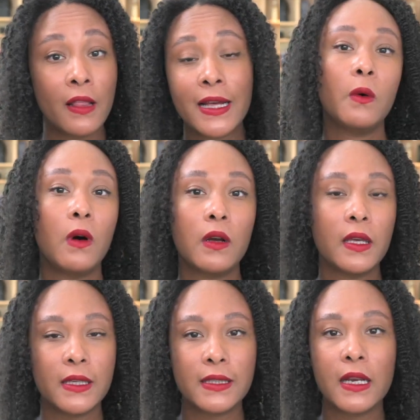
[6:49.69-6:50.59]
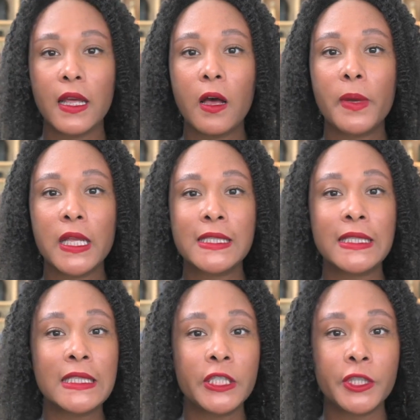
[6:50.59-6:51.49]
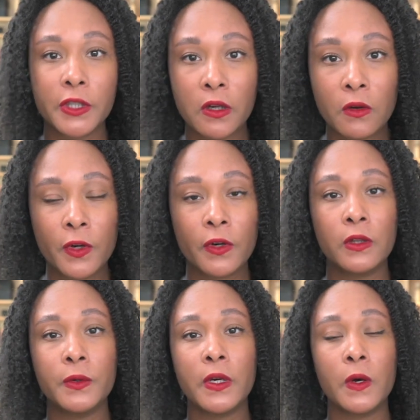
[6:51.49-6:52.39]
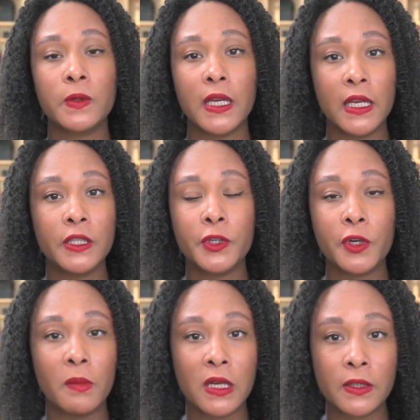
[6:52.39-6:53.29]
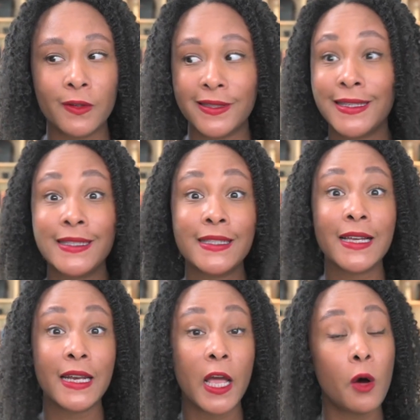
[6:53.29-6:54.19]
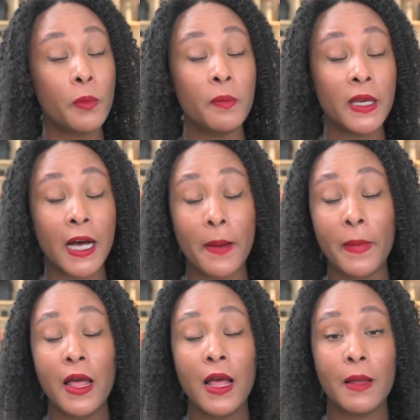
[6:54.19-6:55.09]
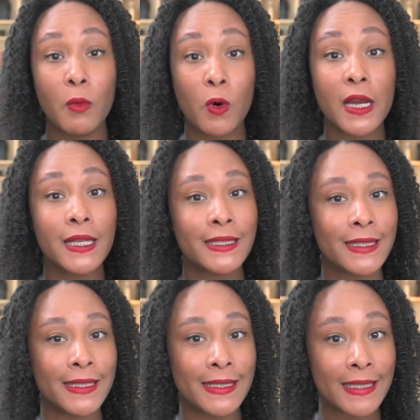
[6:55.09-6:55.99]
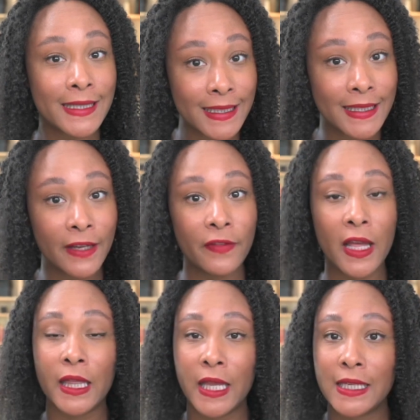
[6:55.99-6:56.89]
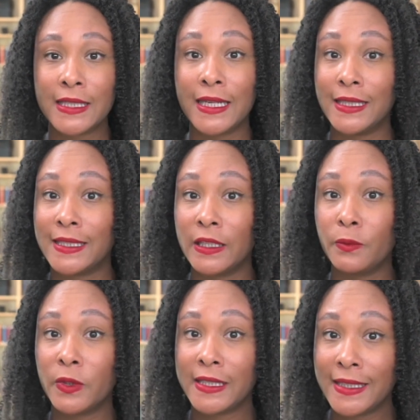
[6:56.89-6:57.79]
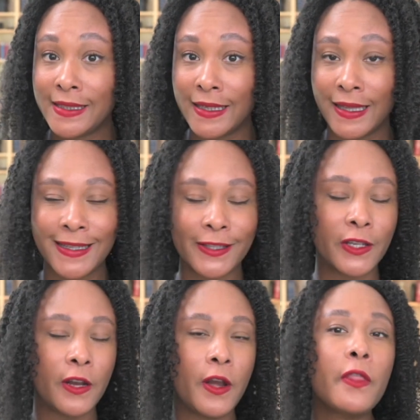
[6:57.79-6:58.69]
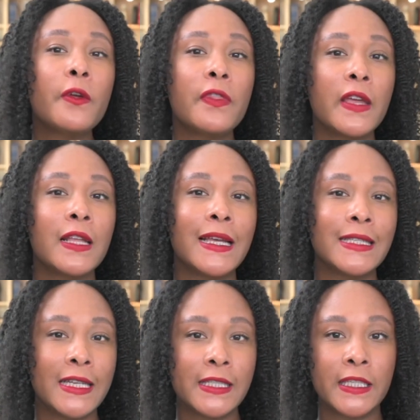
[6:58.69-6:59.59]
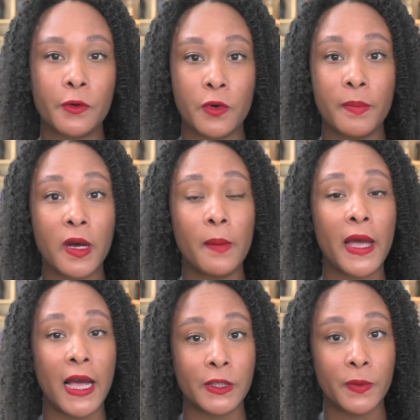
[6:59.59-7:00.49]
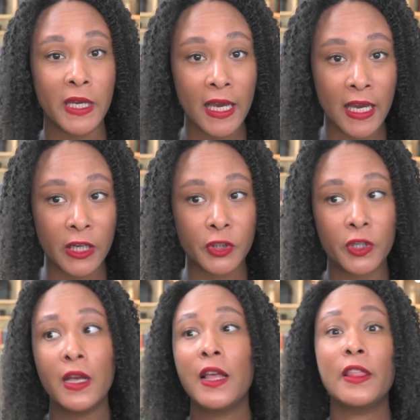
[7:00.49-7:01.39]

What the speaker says: The walking is going to help insulin shuttle your glucose into your muscles. This is going to help you become more insulin sensitive and less insulin resistant. This is another thing that tends to creep up as we age.